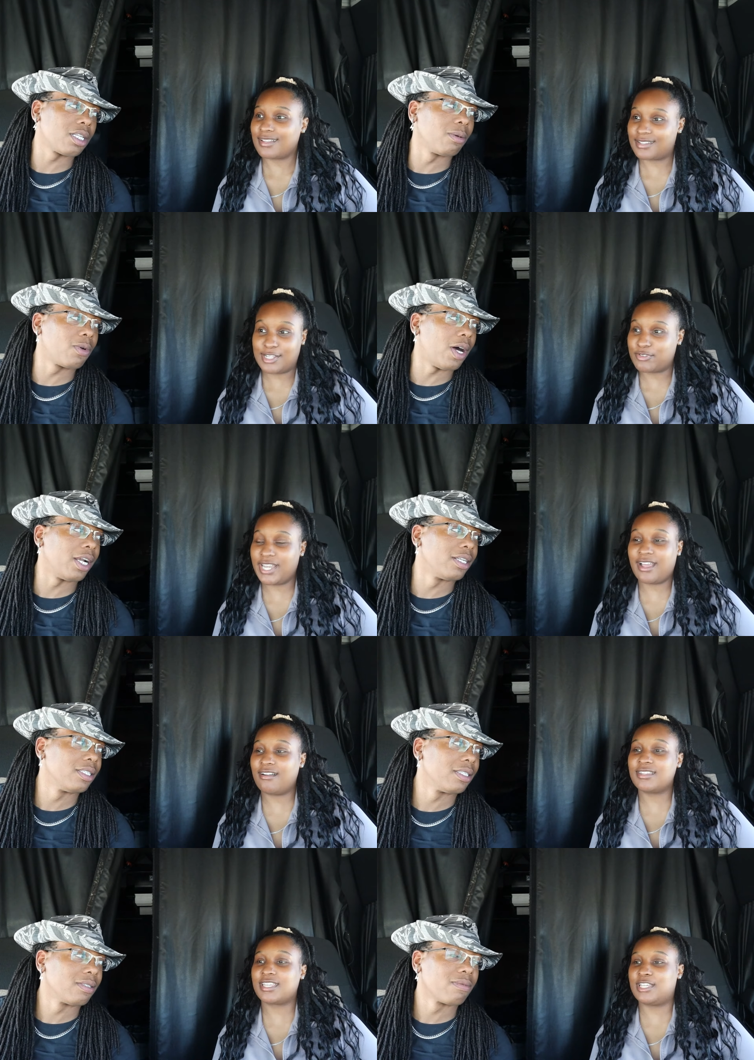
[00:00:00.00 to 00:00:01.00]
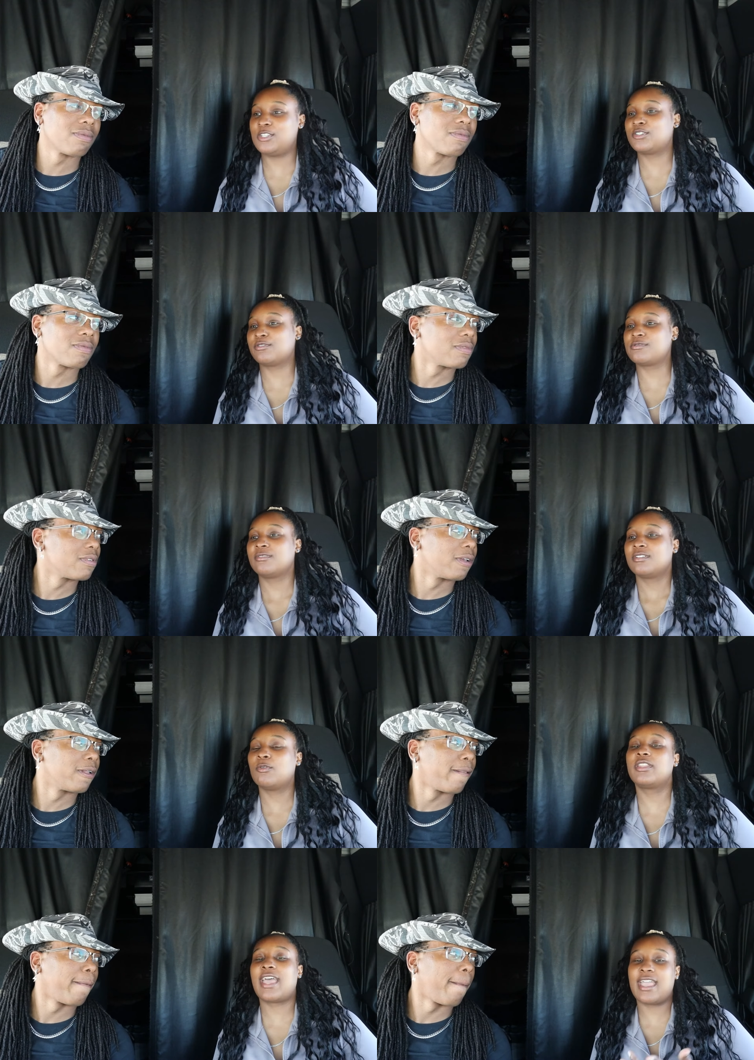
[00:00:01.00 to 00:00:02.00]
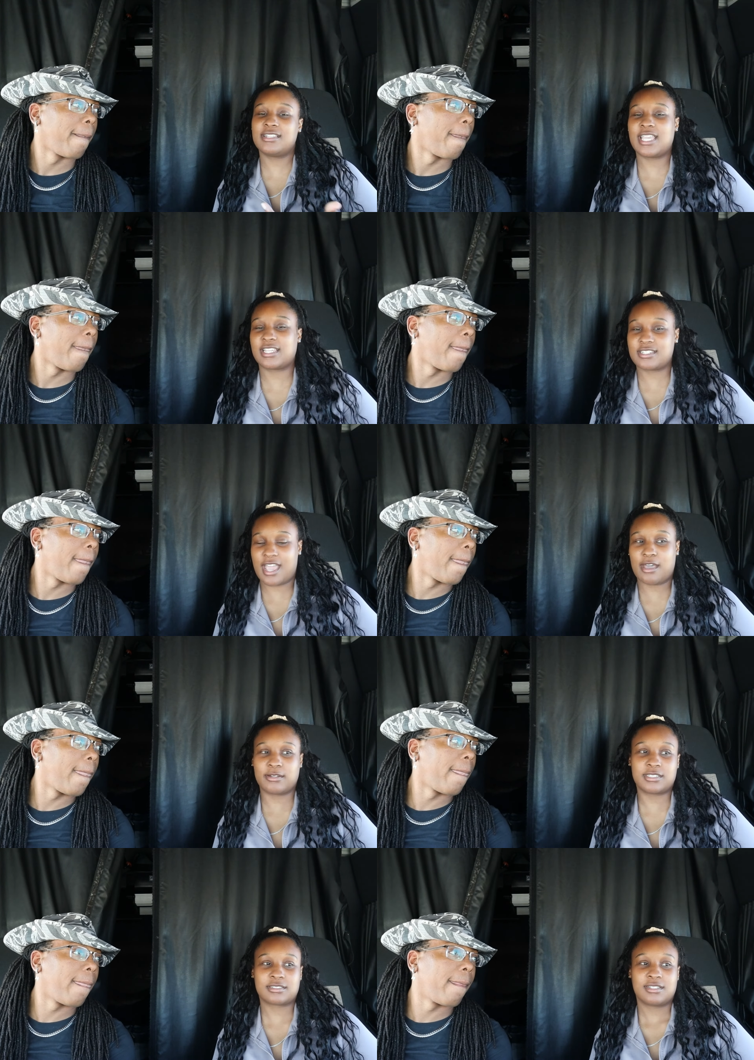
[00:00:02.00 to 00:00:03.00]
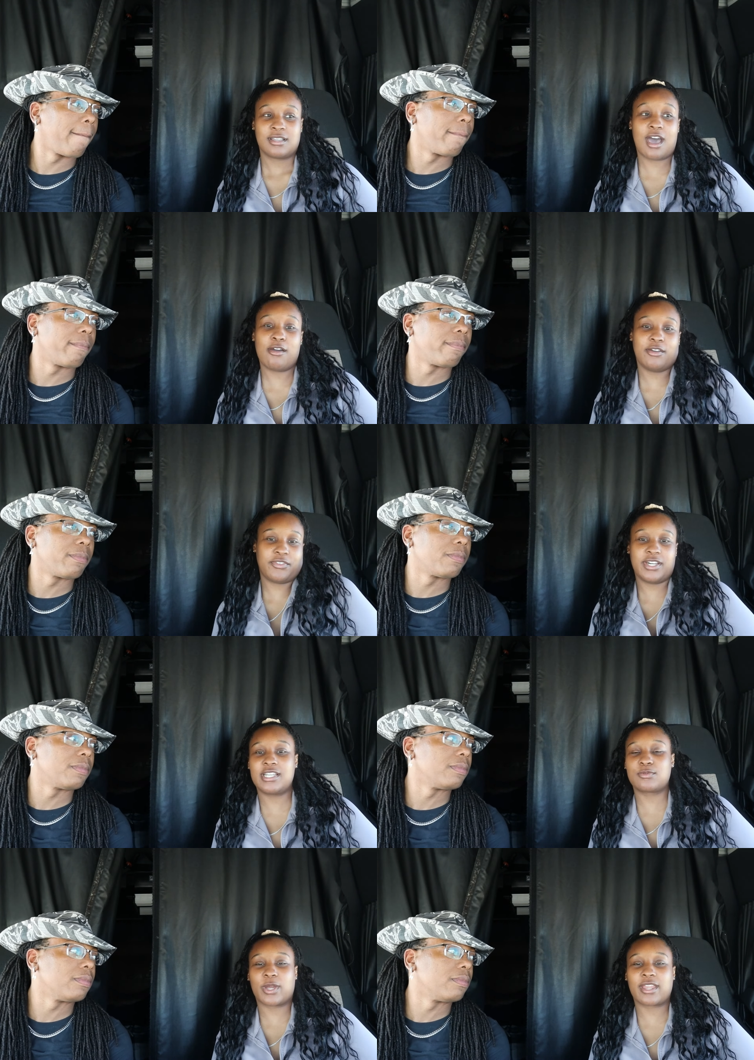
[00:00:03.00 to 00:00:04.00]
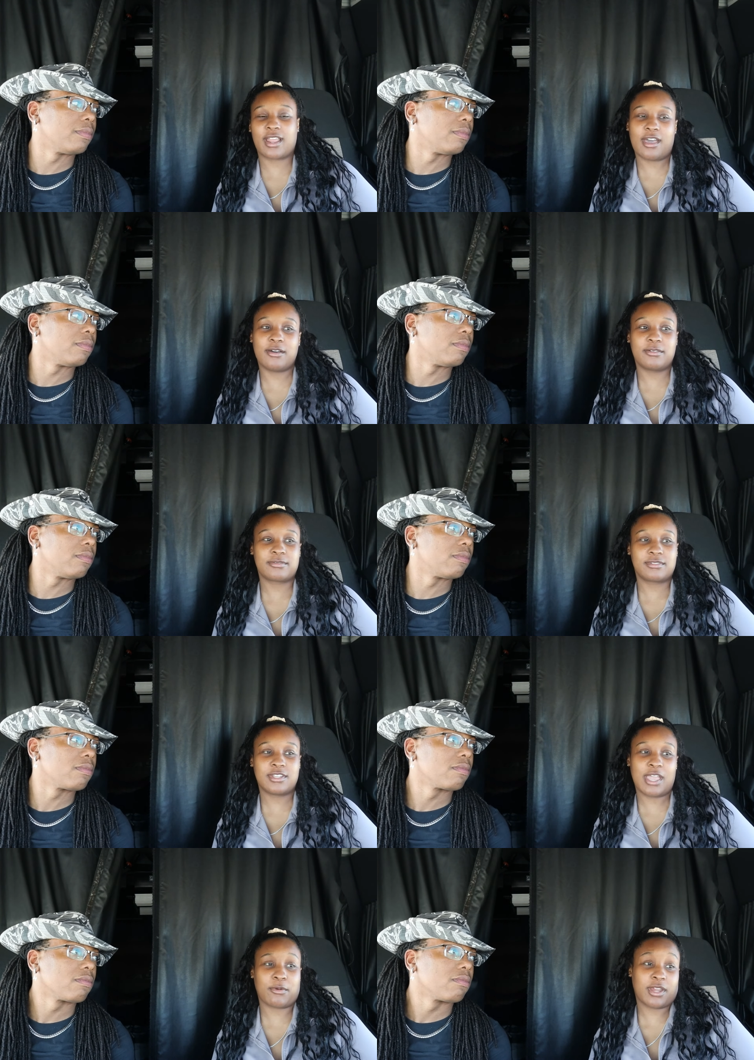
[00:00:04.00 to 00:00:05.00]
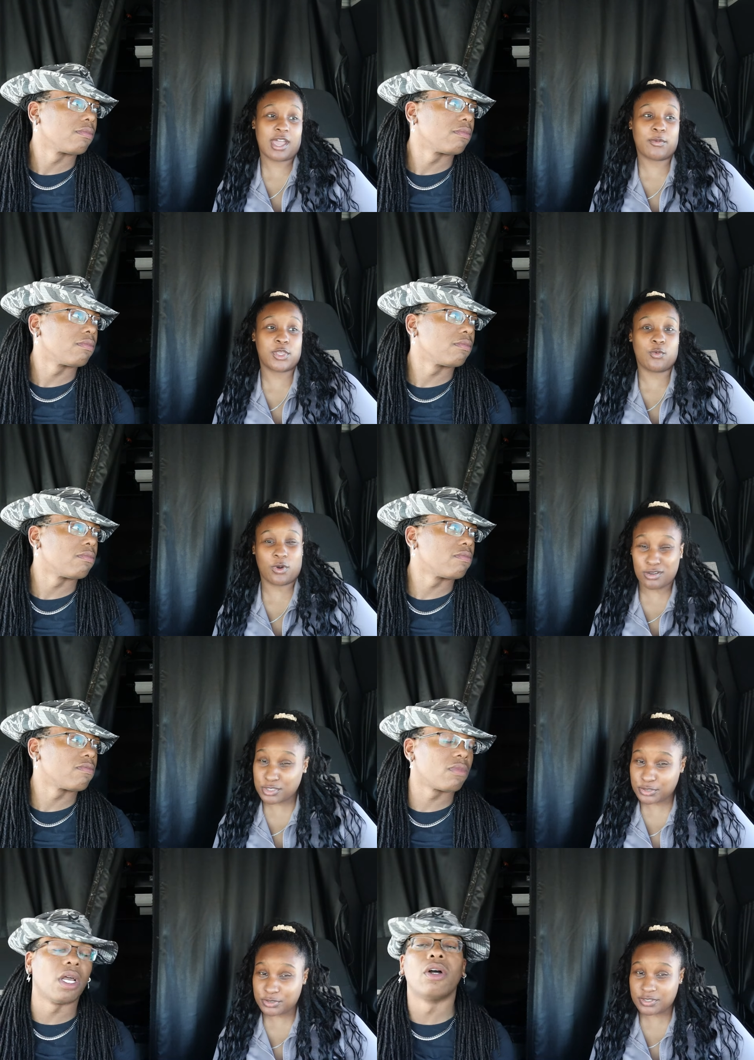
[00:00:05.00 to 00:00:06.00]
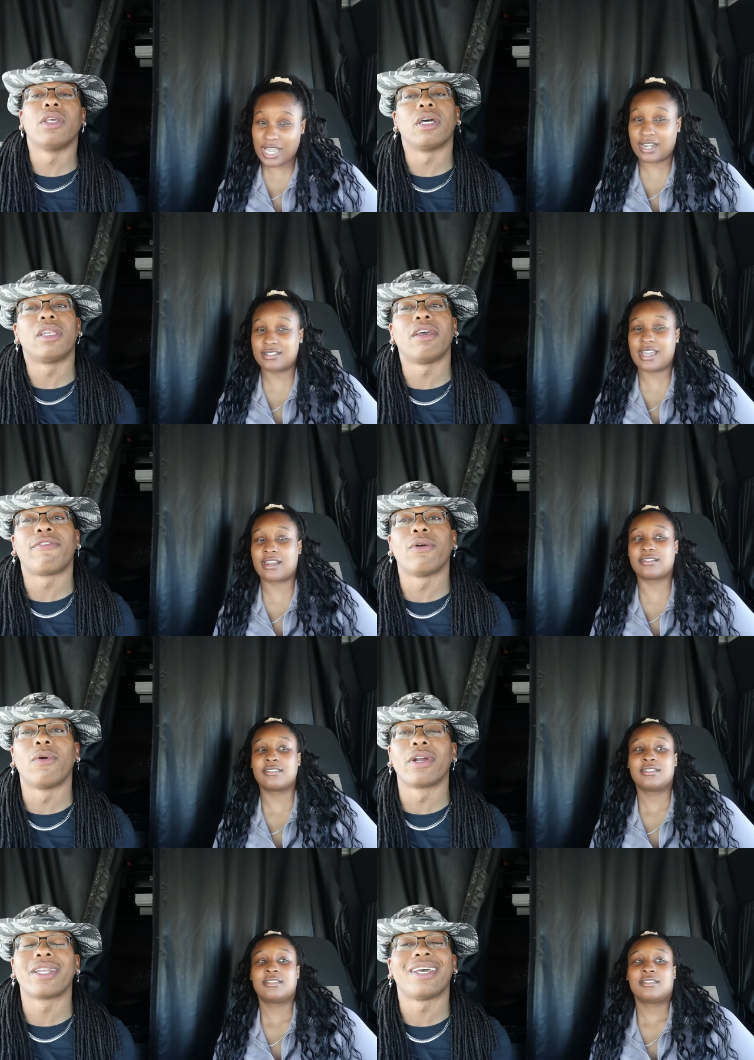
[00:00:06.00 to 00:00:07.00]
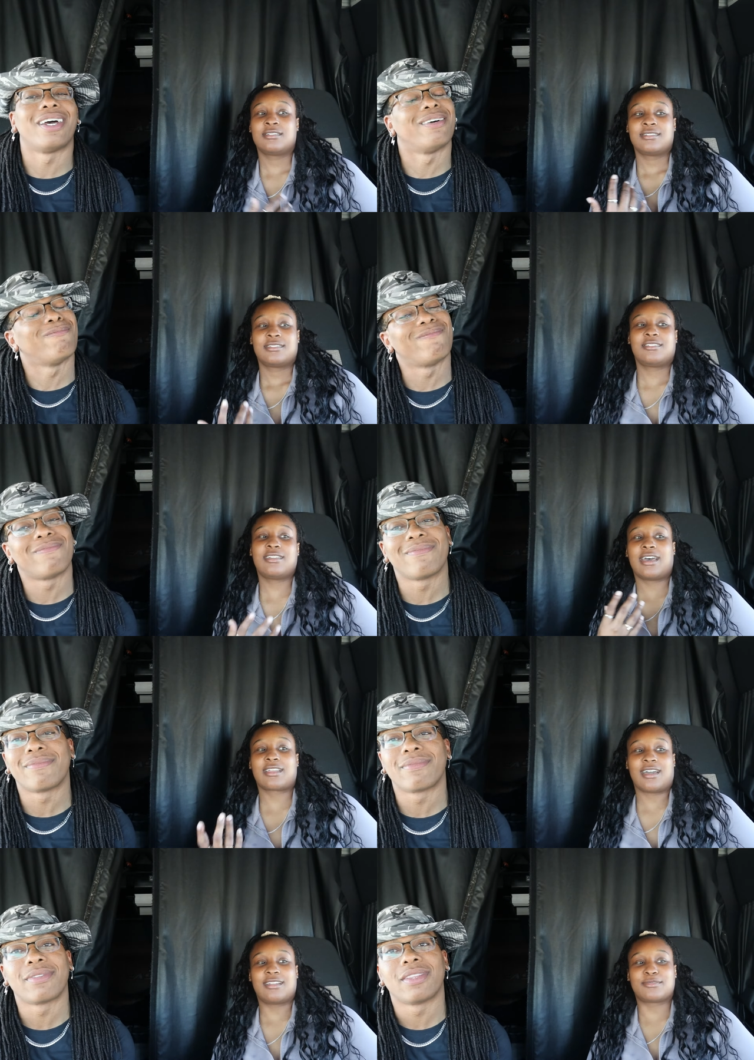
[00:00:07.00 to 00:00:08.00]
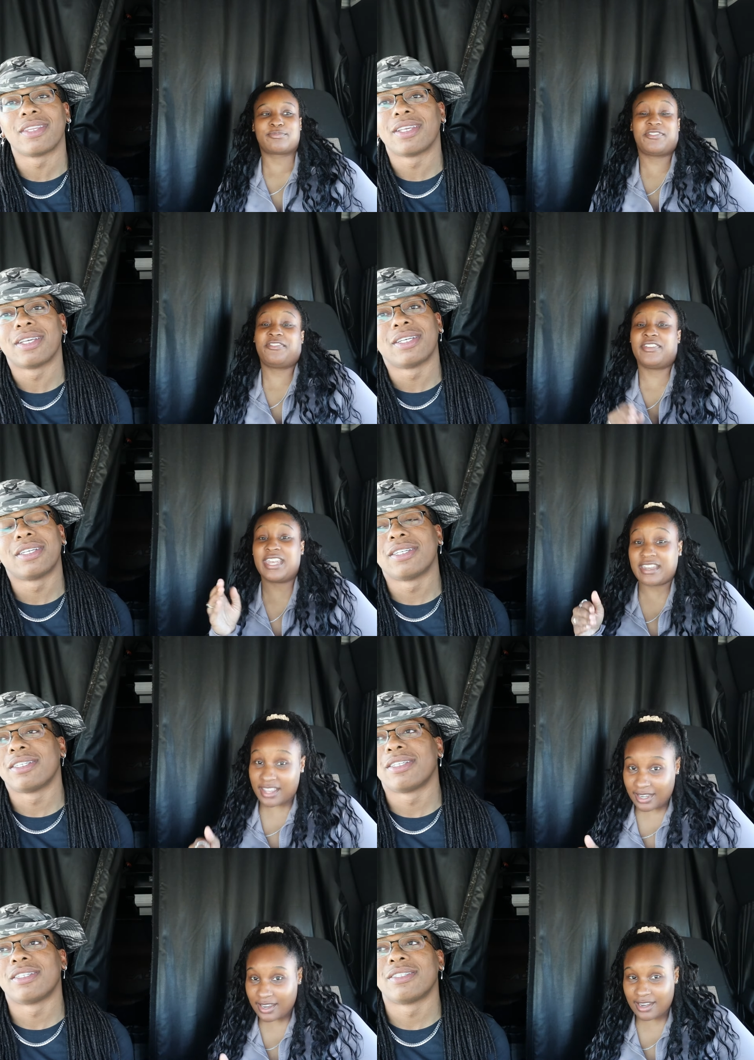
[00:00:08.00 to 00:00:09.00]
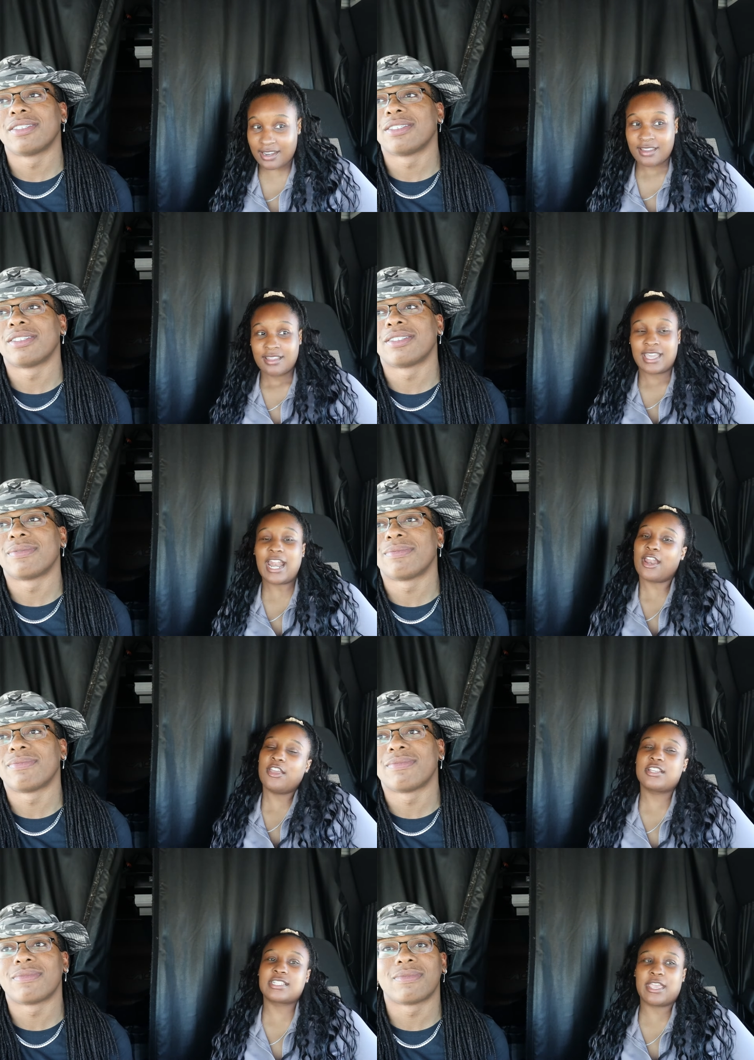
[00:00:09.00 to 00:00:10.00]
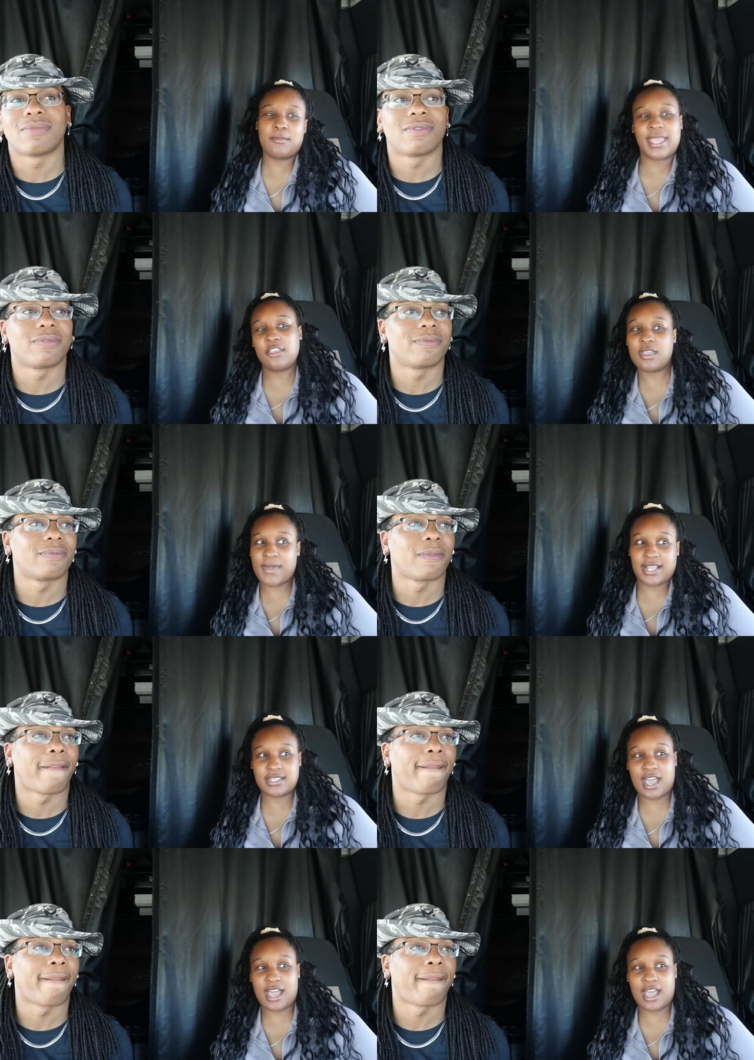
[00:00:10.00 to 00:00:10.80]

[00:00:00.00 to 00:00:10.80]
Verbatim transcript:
Speaker 1: Sleep quality. That's really the only issue. Well, that and taking showers. Oh, and for us working out, you can't work out when you want to. You oh yeah, definitely gotta, working out. You gotta kind of fit it in there. And I know you can say you, make, you can make